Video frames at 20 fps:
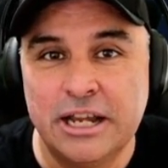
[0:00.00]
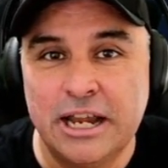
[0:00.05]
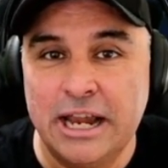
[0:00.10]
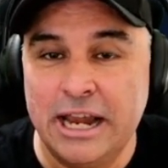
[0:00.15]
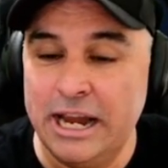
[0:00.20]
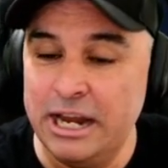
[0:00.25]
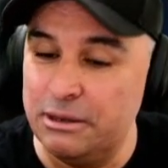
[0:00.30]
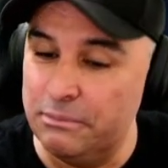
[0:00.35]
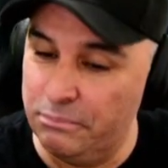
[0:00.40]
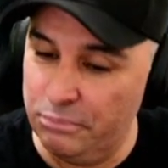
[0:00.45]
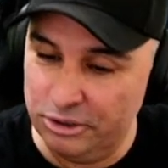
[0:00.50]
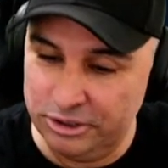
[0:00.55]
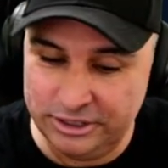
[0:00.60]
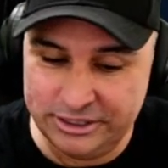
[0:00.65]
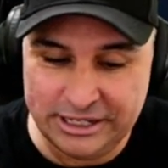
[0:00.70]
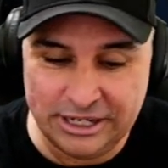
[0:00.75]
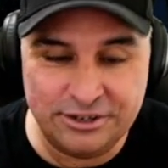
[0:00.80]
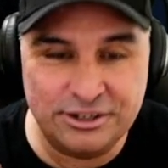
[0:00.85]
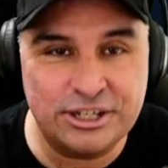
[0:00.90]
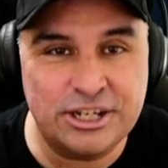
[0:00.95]
Hey, put it
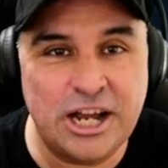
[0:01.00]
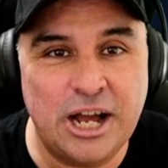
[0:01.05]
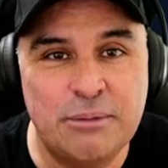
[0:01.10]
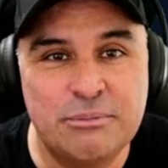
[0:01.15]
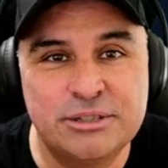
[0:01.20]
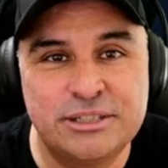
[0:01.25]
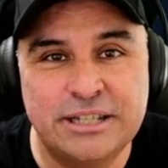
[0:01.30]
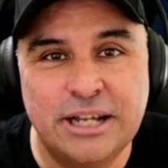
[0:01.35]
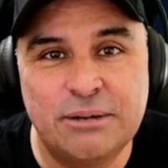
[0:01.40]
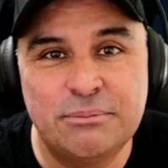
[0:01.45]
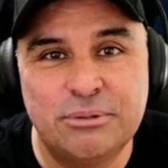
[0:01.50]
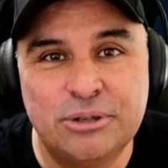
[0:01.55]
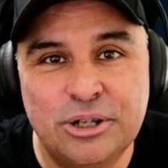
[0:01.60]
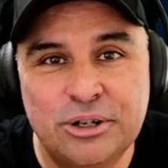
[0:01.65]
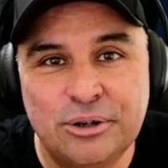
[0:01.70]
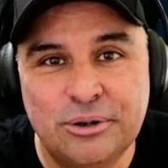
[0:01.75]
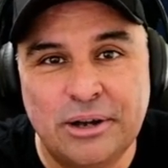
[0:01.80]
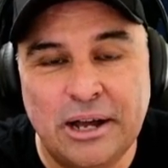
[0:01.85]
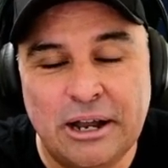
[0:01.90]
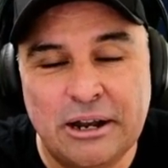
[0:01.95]
down in the comments down
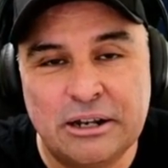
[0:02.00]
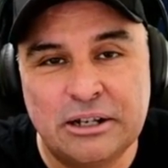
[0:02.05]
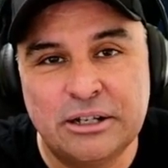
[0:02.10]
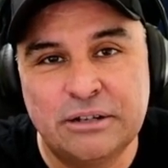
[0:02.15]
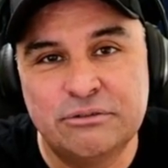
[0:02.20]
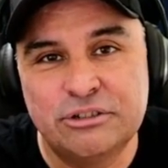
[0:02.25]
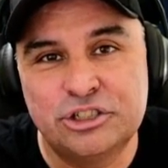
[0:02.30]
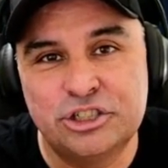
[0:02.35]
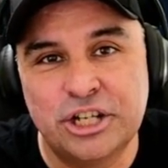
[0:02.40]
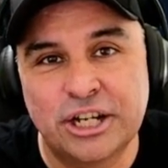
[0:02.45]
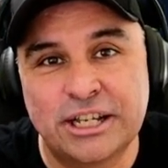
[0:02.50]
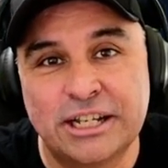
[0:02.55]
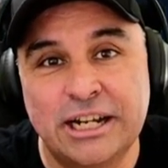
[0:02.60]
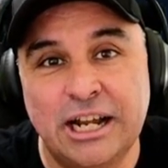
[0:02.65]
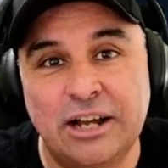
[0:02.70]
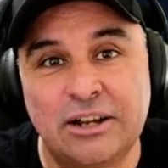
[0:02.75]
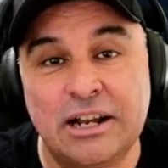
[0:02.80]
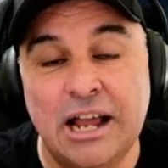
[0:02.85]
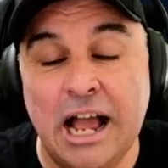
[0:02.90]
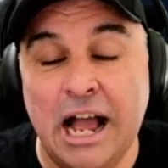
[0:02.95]
below. I'd love to check it
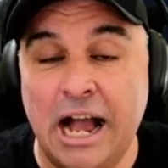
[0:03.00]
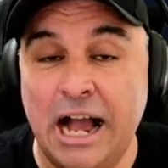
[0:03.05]
out.